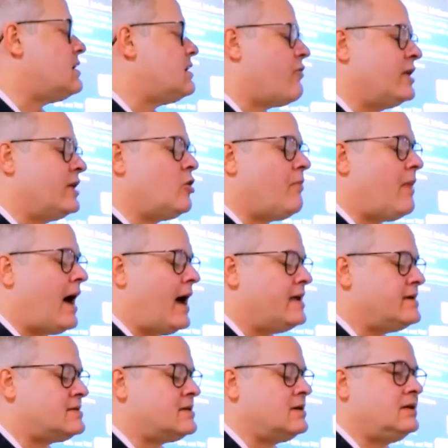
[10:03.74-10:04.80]

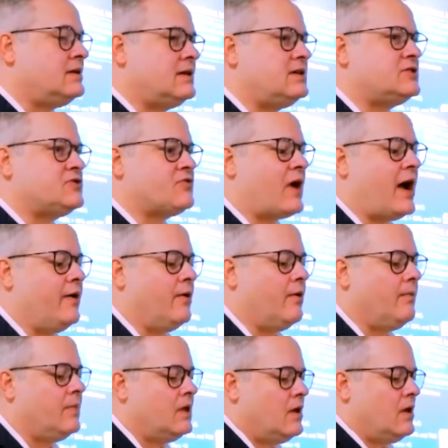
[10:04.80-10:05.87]
randomized in this
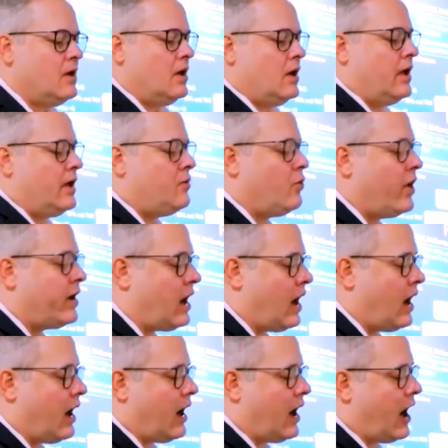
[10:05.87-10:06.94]
trial. In one
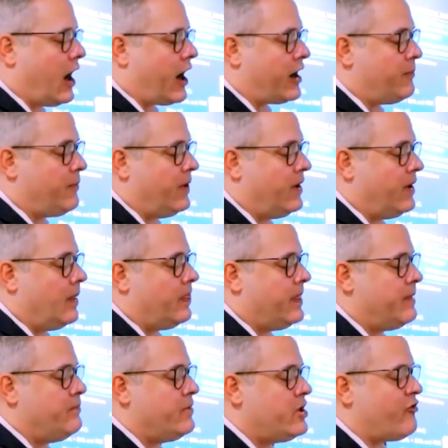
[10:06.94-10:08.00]
arm, the
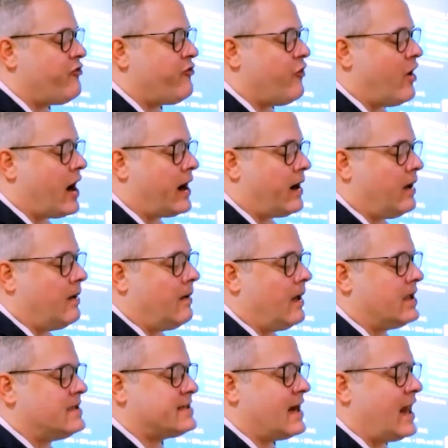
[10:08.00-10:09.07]

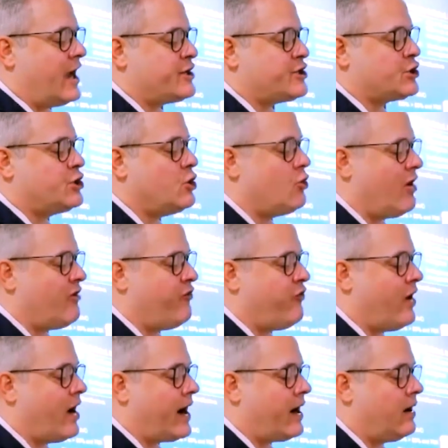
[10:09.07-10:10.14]

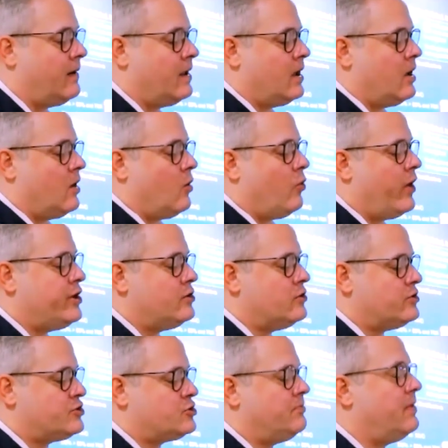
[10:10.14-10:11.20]
MIFR/QFR were
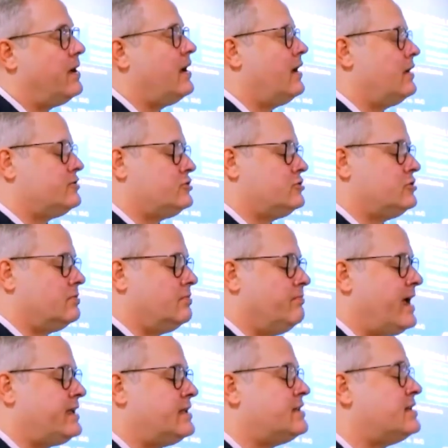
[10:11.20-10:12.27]
used to
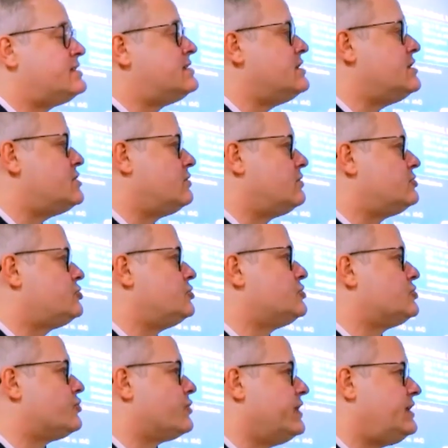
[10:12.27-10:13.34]
make the decision to
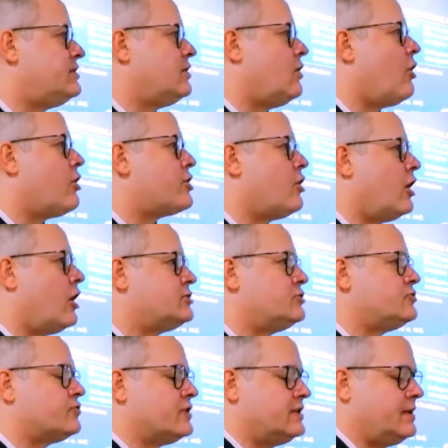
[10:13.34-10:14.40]
treat or not to
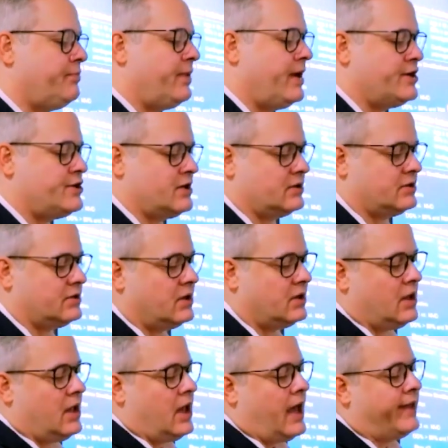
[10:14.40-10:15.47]
treat the patient.
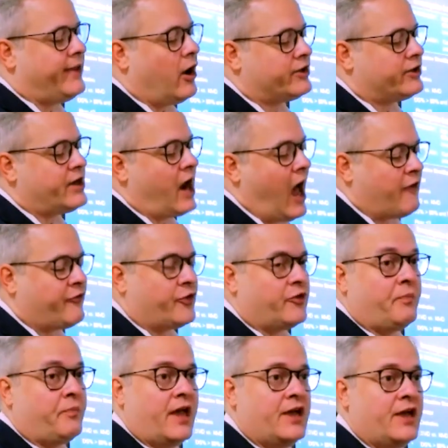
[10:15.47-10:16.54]
And the other half of the
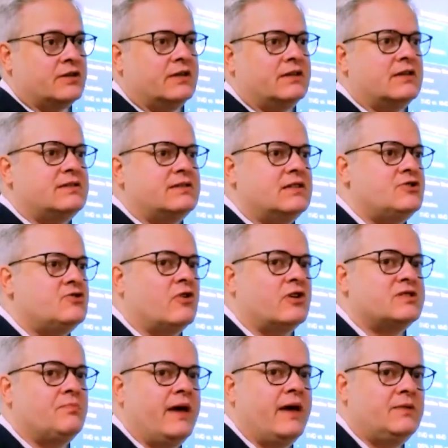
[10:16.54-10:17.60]
patient, the decision
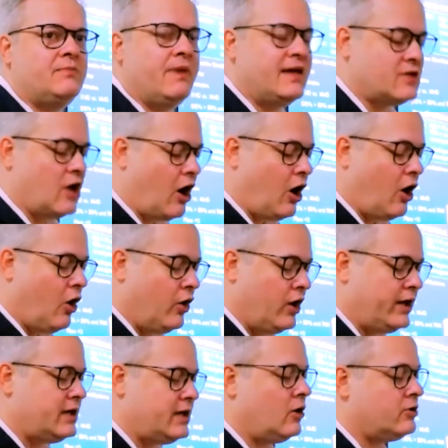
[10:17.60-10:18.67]
was made based
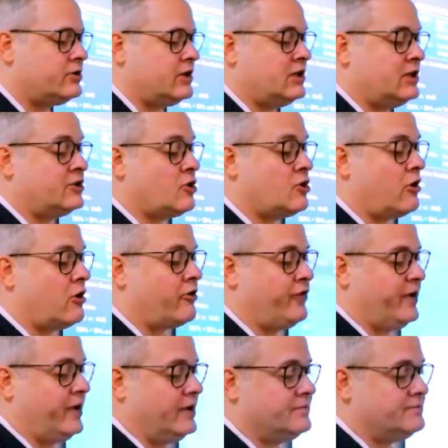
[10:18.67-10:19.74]
only on the
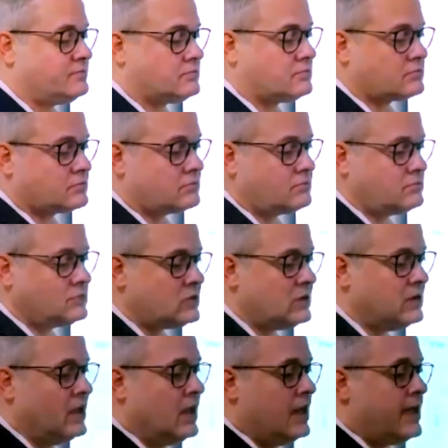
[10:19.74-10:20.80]
angiography.
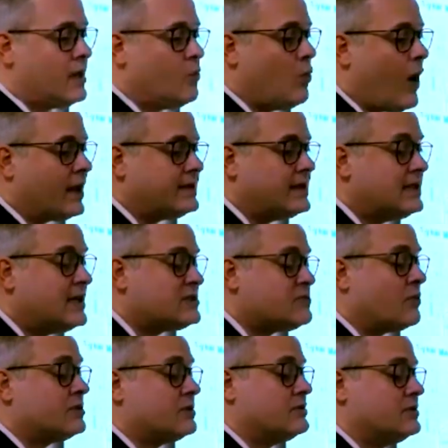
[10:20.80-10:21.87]
And what they
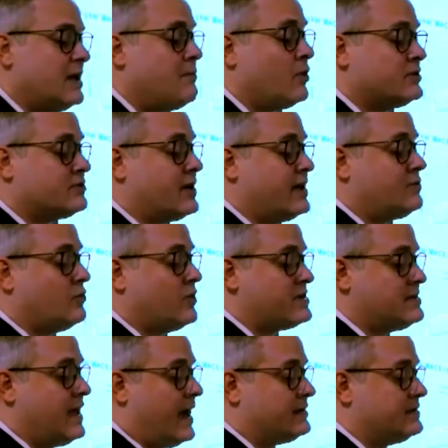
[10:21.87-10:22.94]
demonstrate was
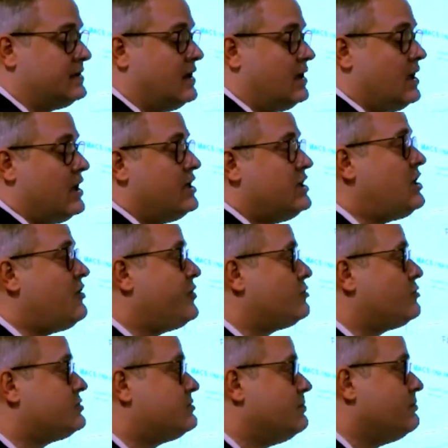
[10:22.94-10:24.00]
that if
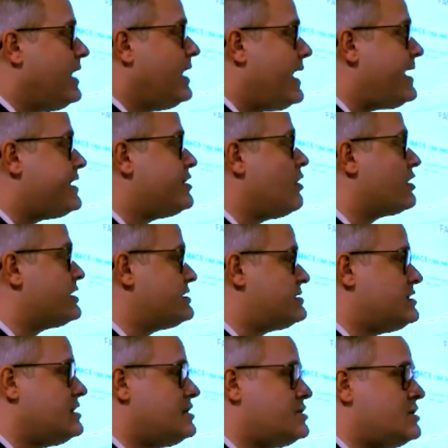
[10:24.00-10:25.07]
you make your
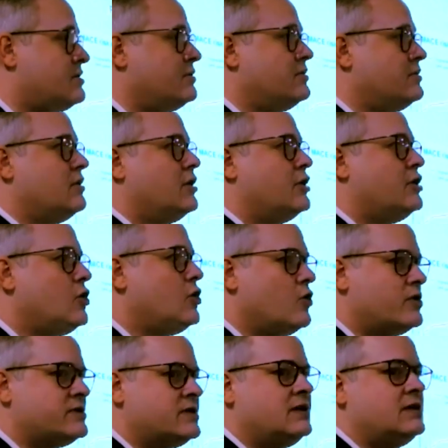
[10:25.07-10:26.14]
decision
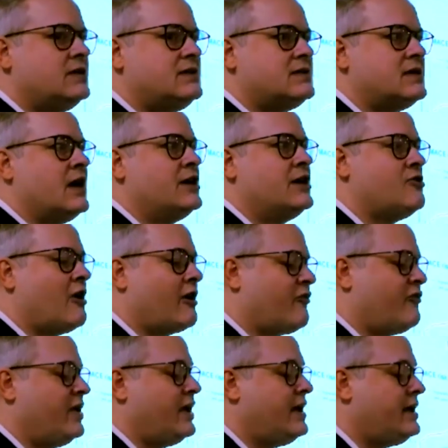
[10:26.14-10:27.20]
using this
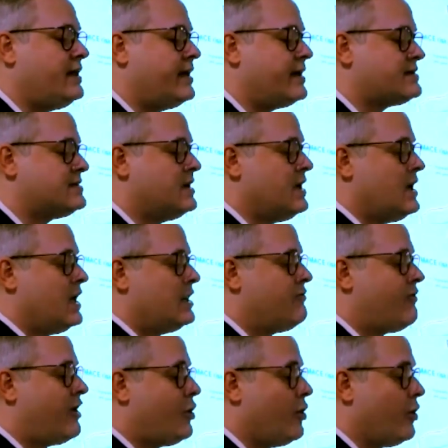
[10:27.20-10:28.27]
angiography index, the
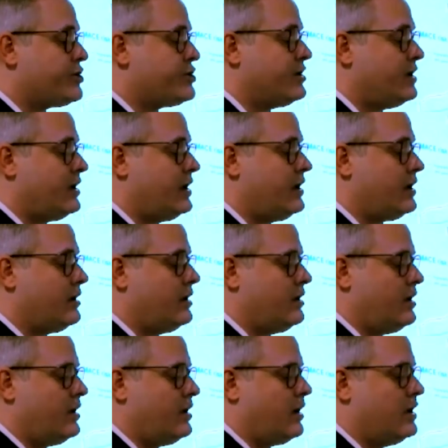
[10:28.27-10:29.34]
reduction in
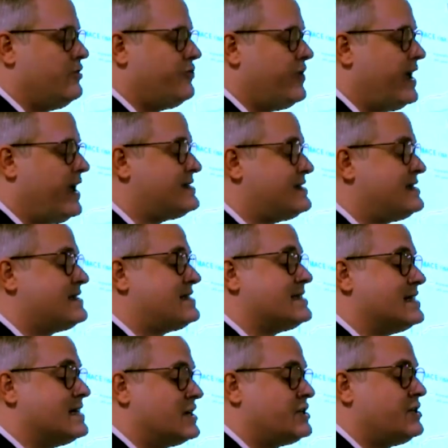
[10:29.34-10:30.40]
events is
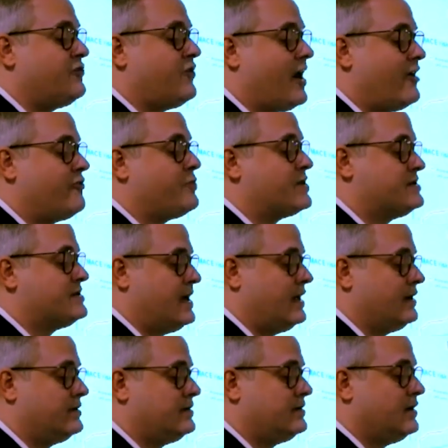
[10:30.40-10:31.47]
35%.
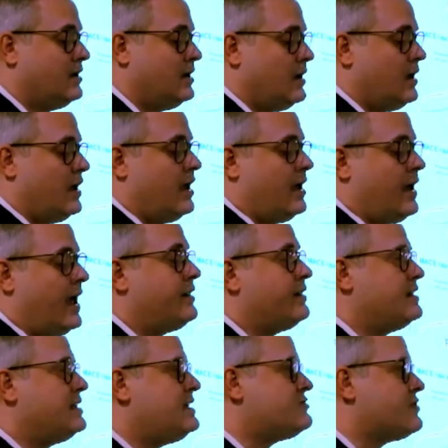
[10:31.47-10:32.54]
And
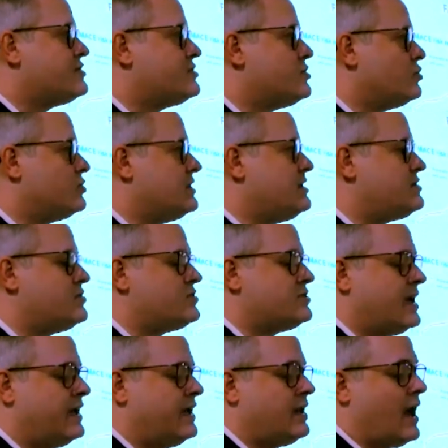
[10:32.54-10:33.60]
this result is
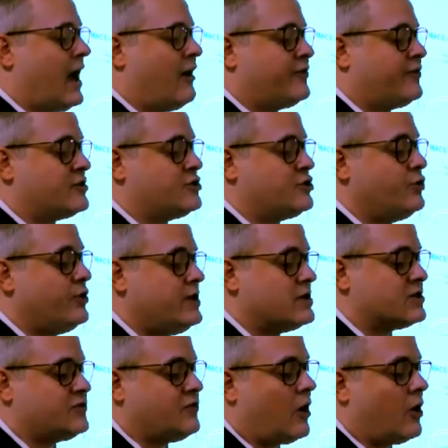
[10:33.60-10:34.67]
sustained after 2
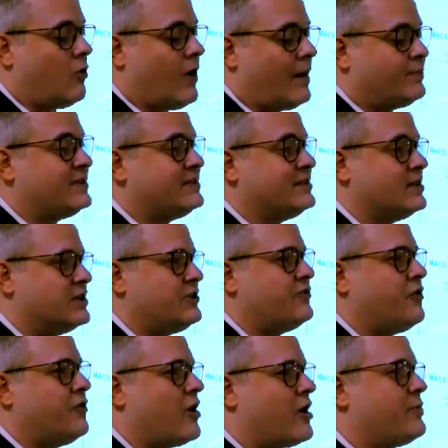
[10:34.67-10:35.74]
years follow-up,
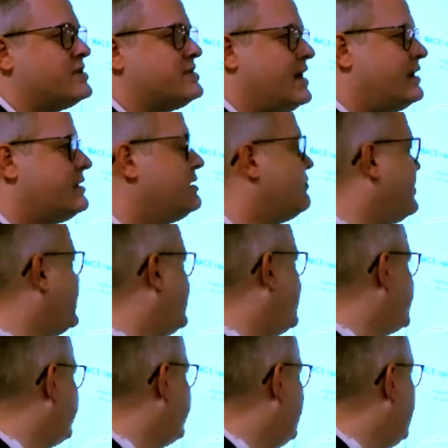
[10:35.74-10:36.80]
34%
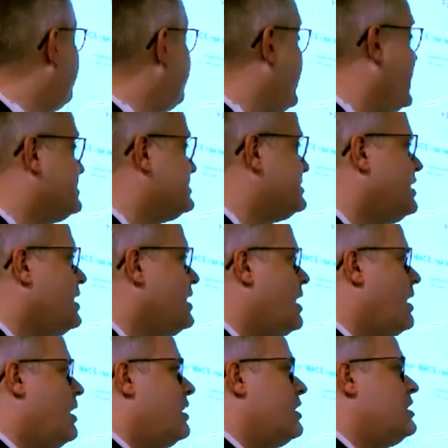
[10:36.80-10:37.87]
reduction in events,
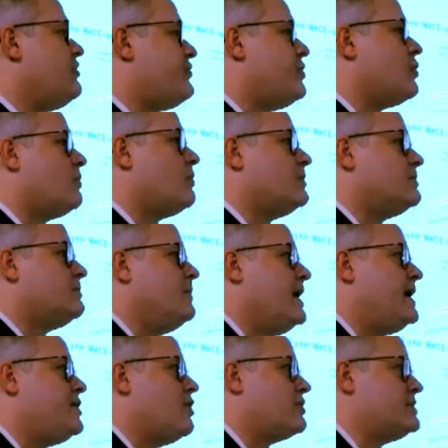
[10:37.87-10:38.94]
if you
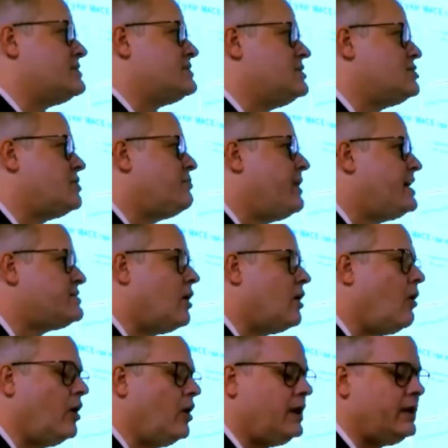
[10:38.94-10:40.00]
make your decision based
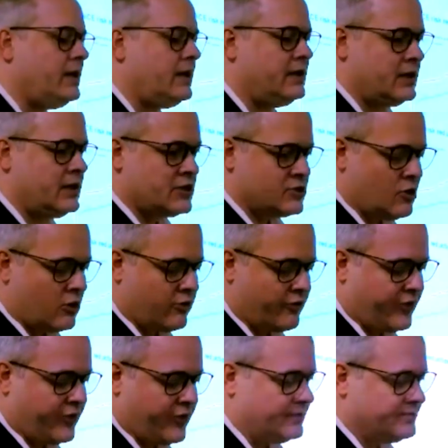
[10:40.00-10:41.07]
only in the
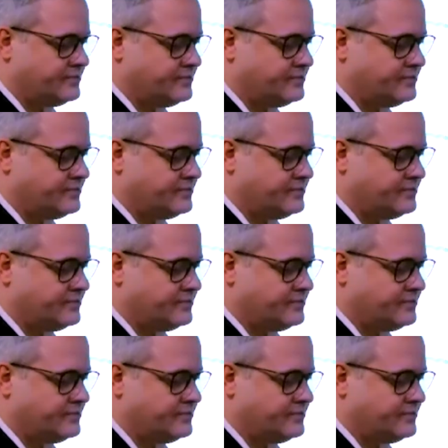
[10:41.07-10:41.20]
angiography.